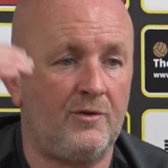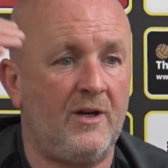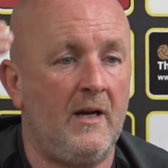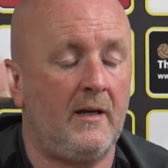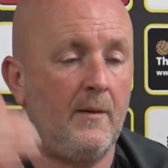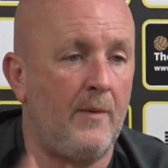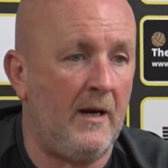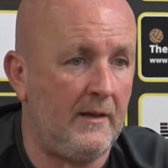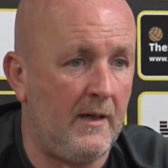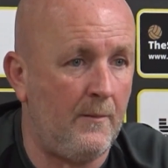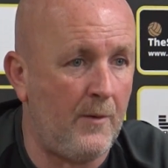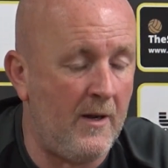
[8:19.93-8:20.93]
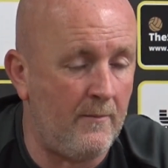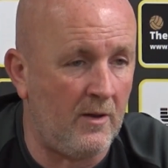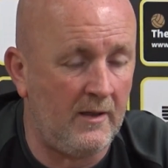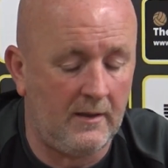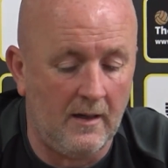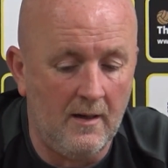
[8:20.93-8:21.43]
and trying to get back to the Premier
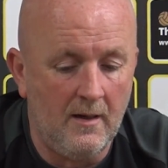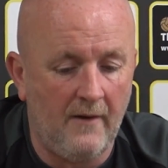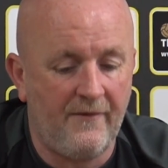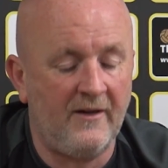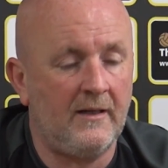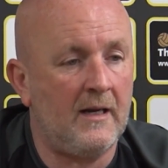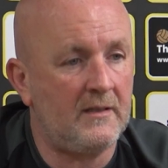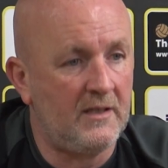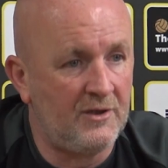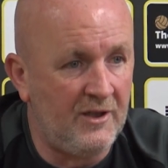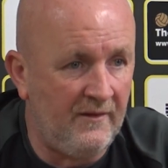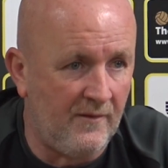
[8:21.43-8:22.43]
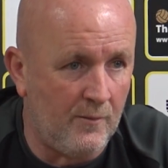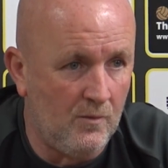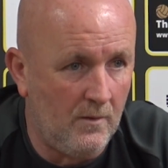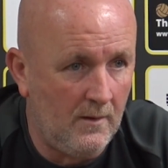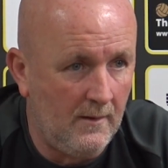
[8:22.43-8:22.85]
League. I think that's achievable.